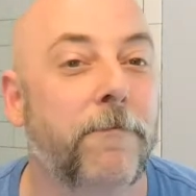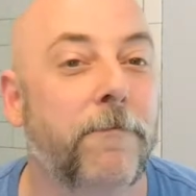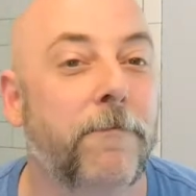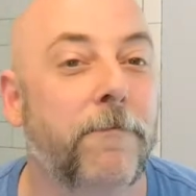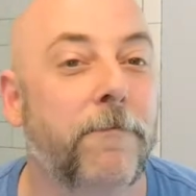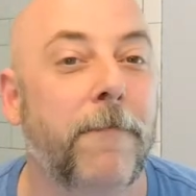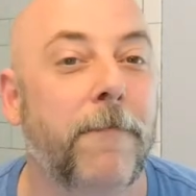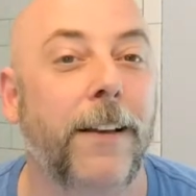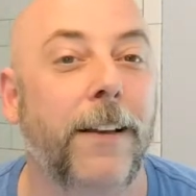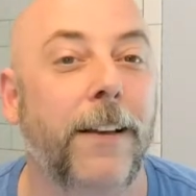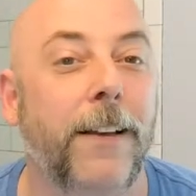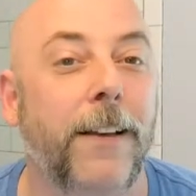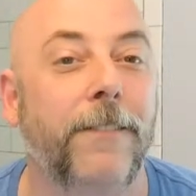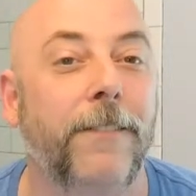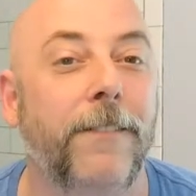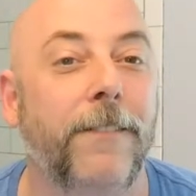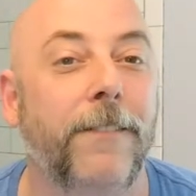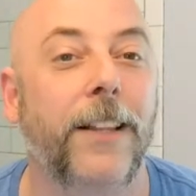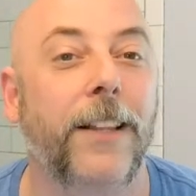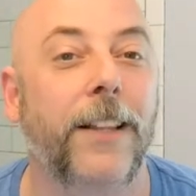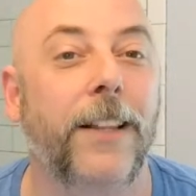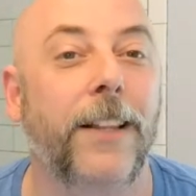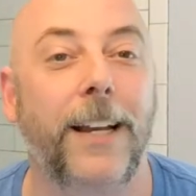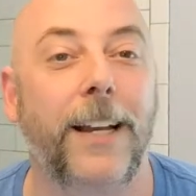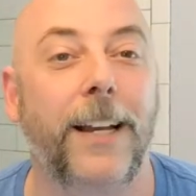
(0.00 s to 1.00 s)
I feel
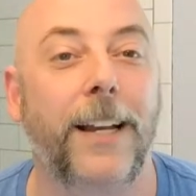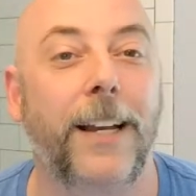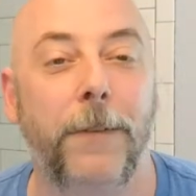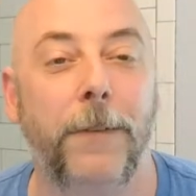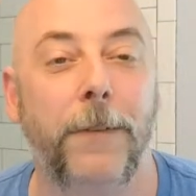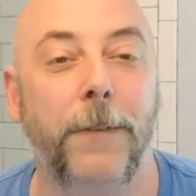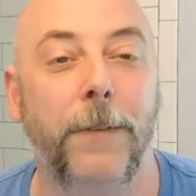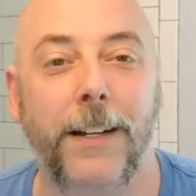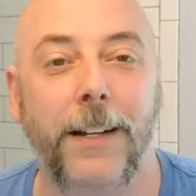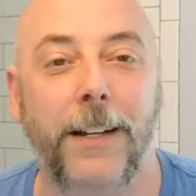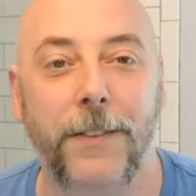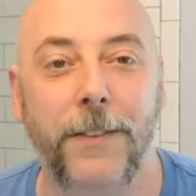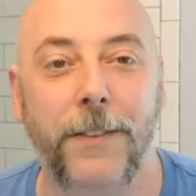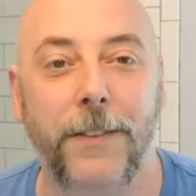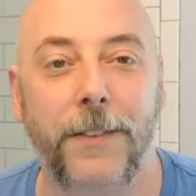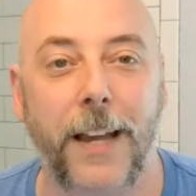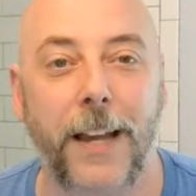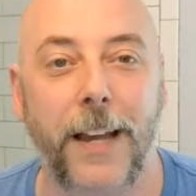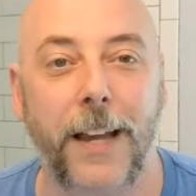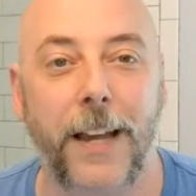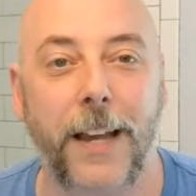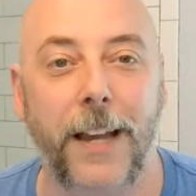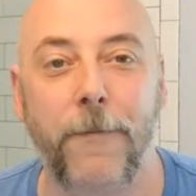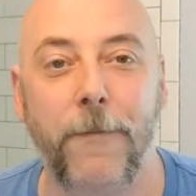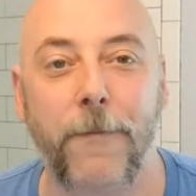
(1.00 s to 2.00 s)
like I'm the
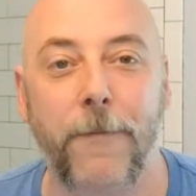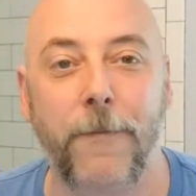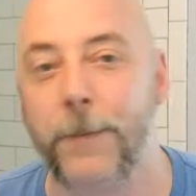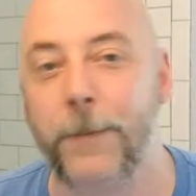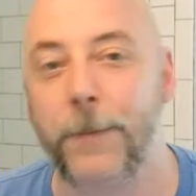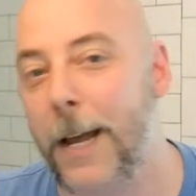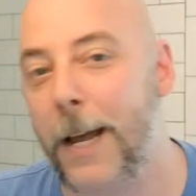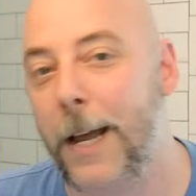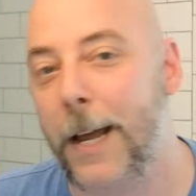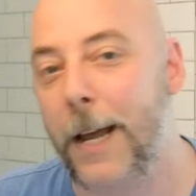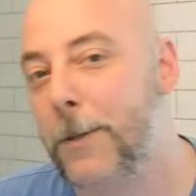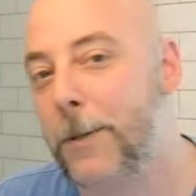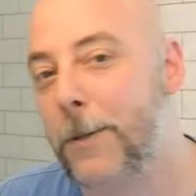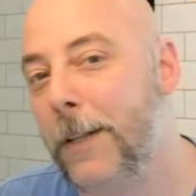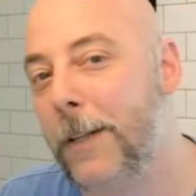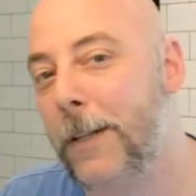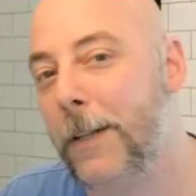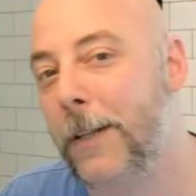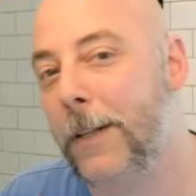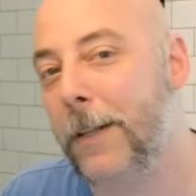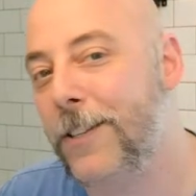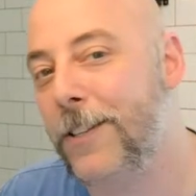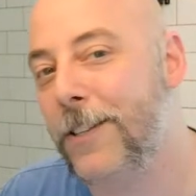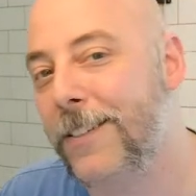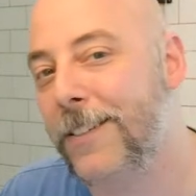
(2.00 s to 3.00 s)
cop from Time
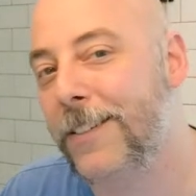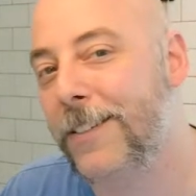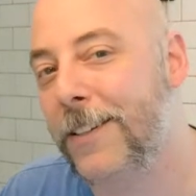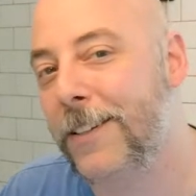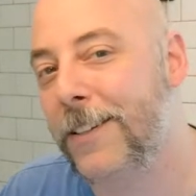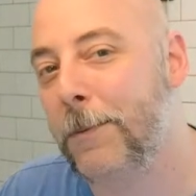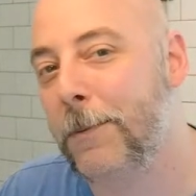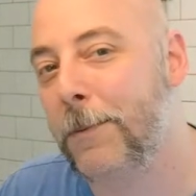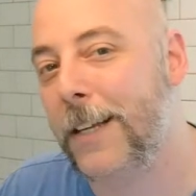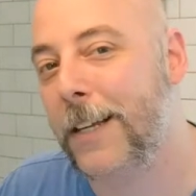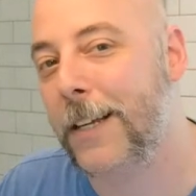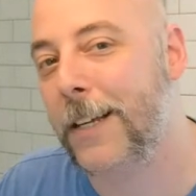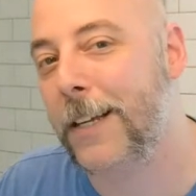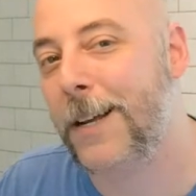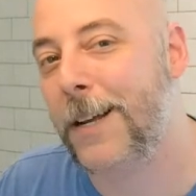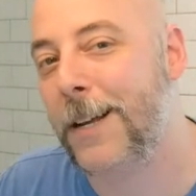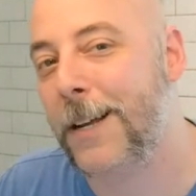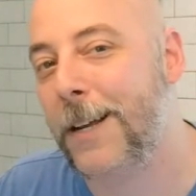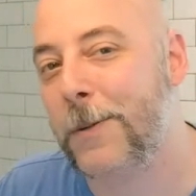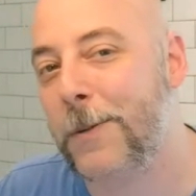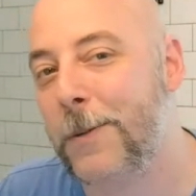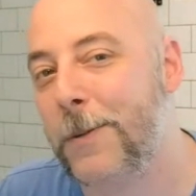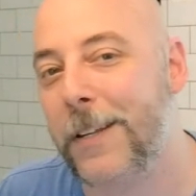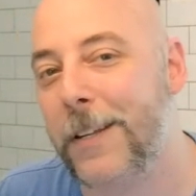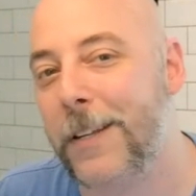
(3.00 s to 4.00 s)
Splitters. Ever play Time
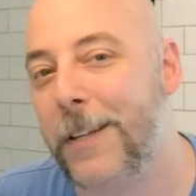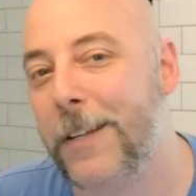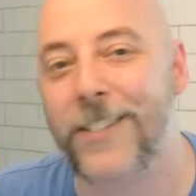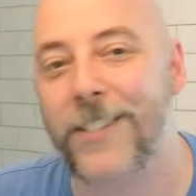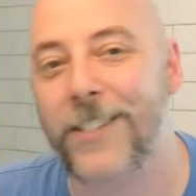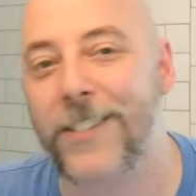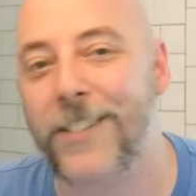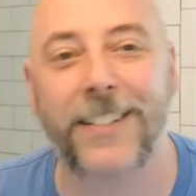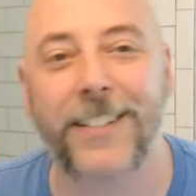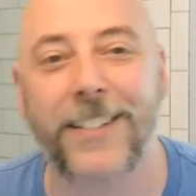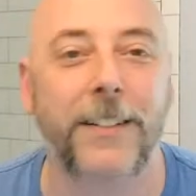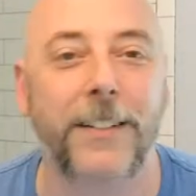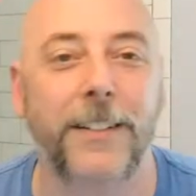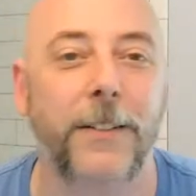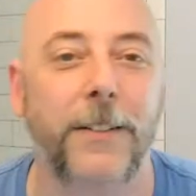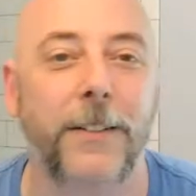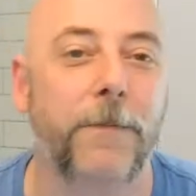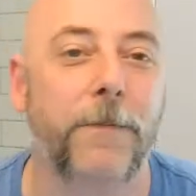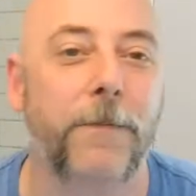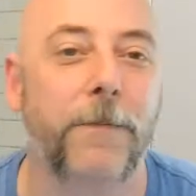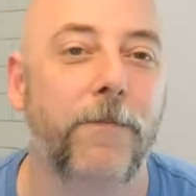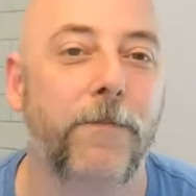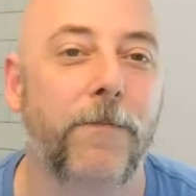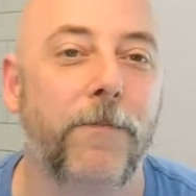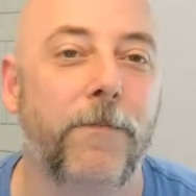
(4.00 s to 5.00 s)
Splitters?
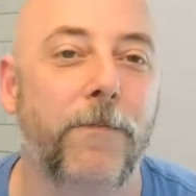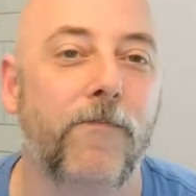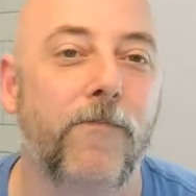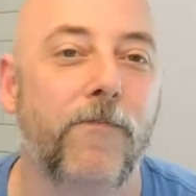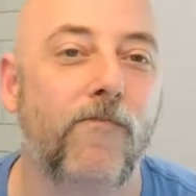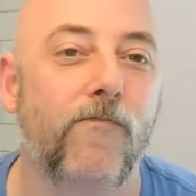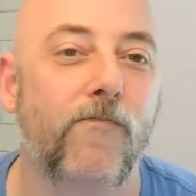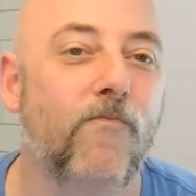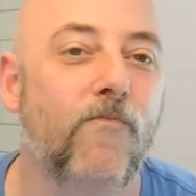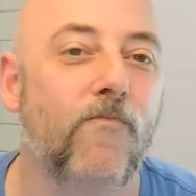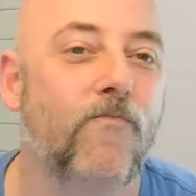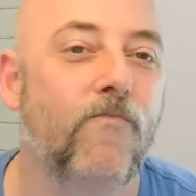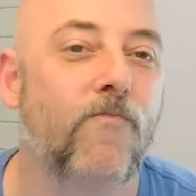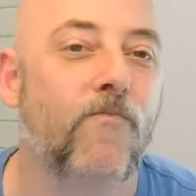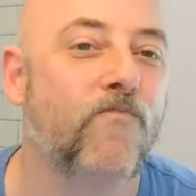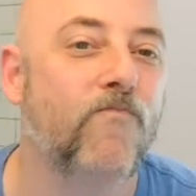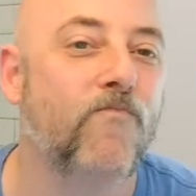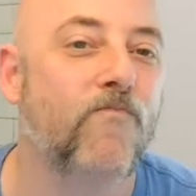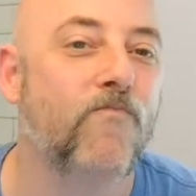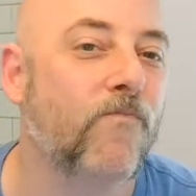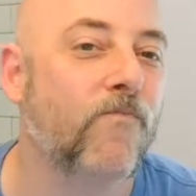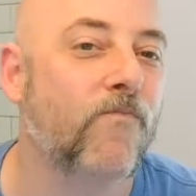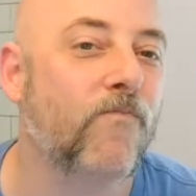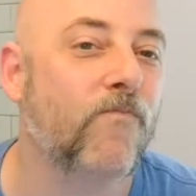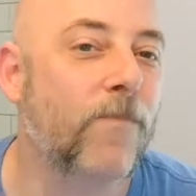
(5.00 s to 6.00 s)

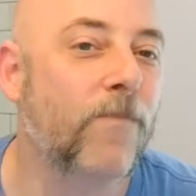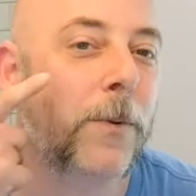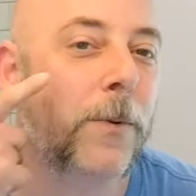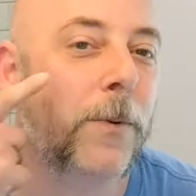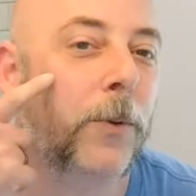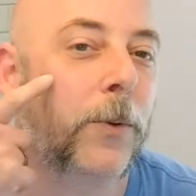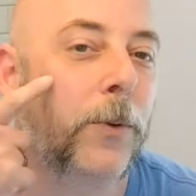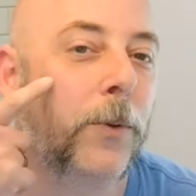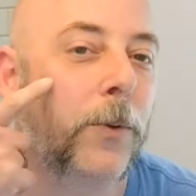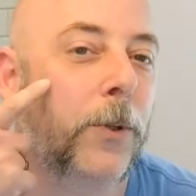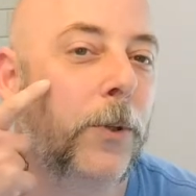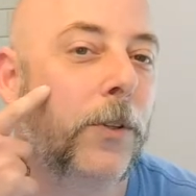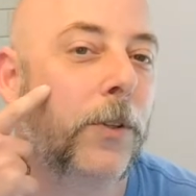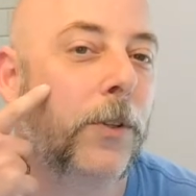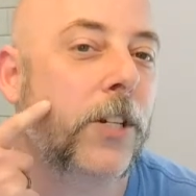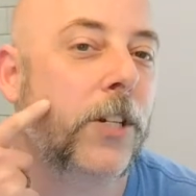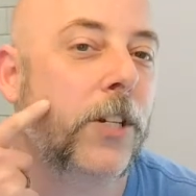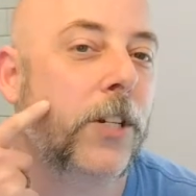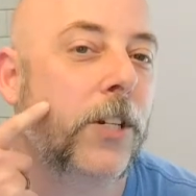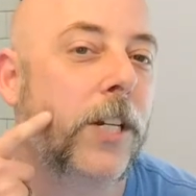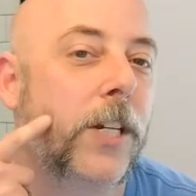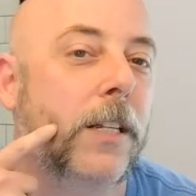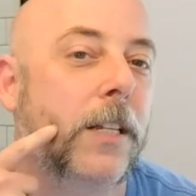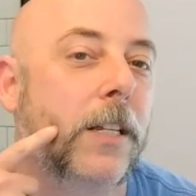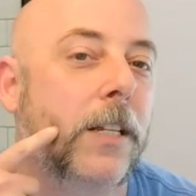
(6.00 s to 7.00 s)
Maybe we'll do the
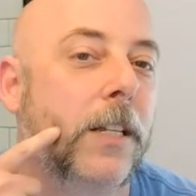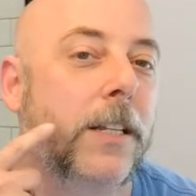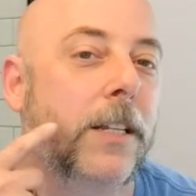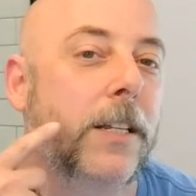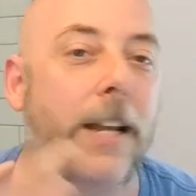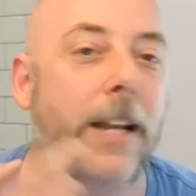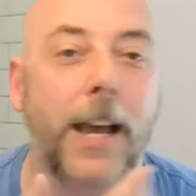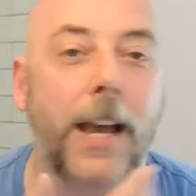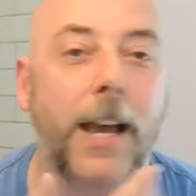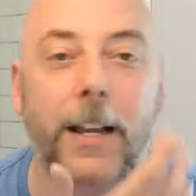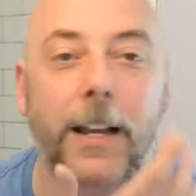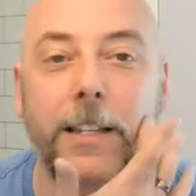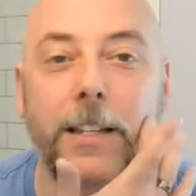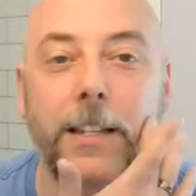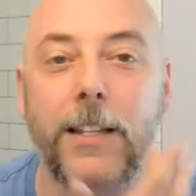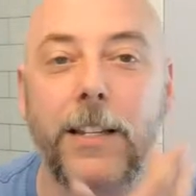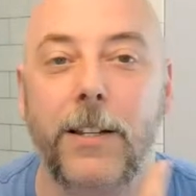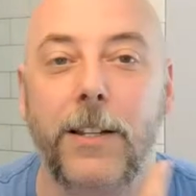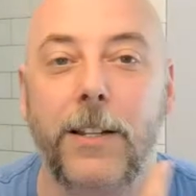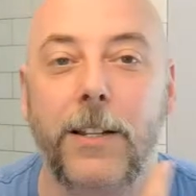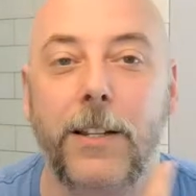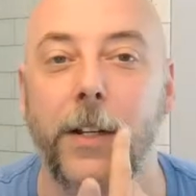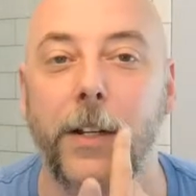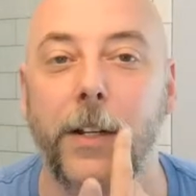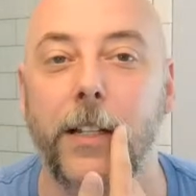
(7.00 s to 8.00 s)
cheeks next so
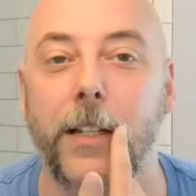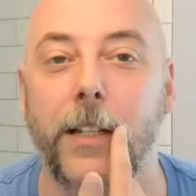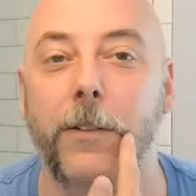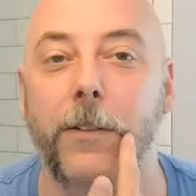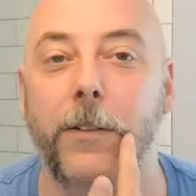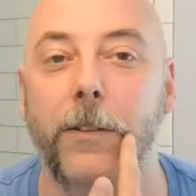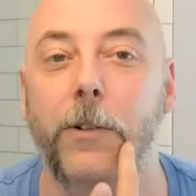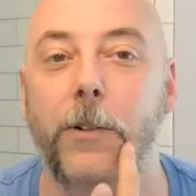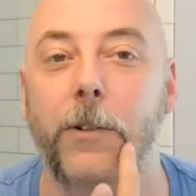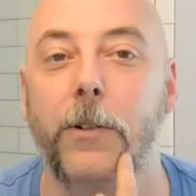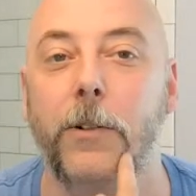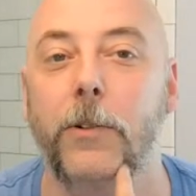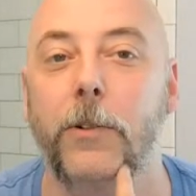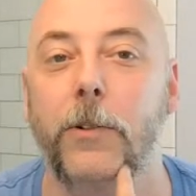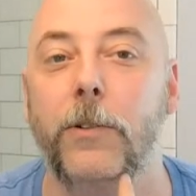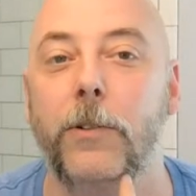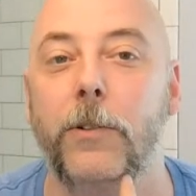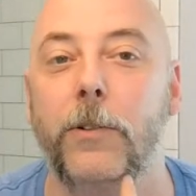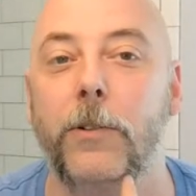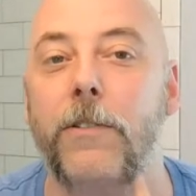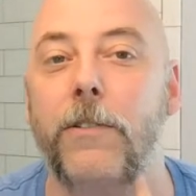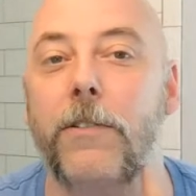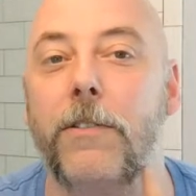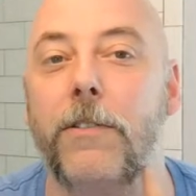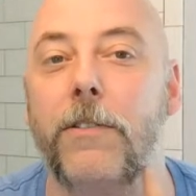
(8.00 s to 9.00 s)
we get the whole
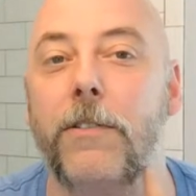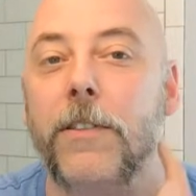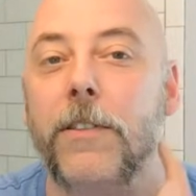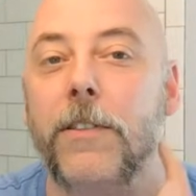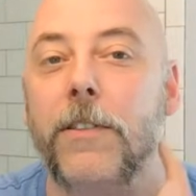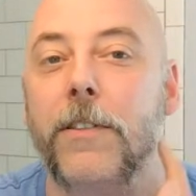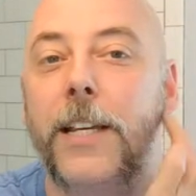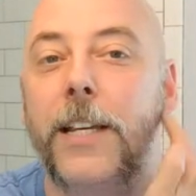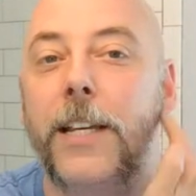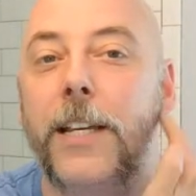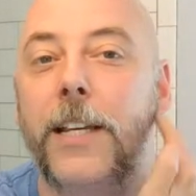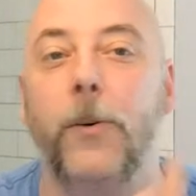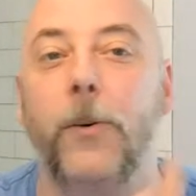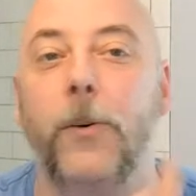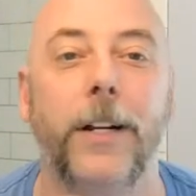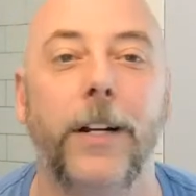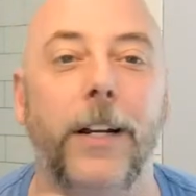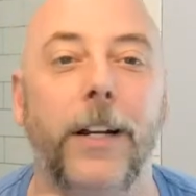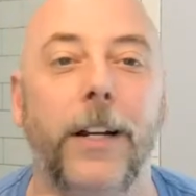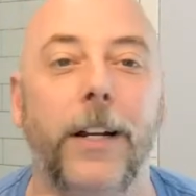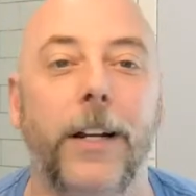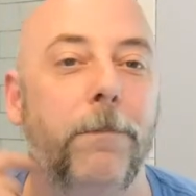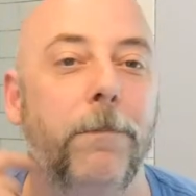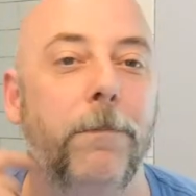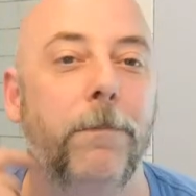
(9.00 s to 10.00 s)
thing going
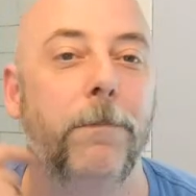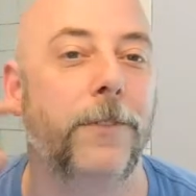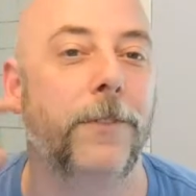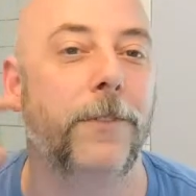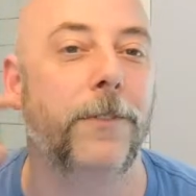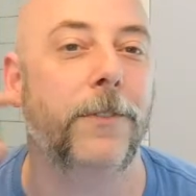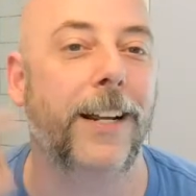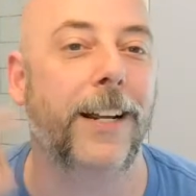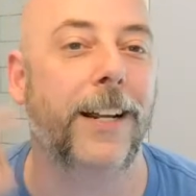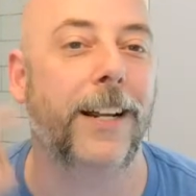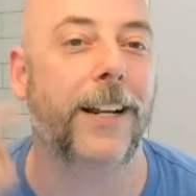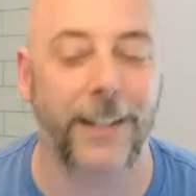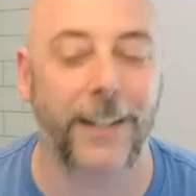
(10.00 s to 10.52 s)
up, right?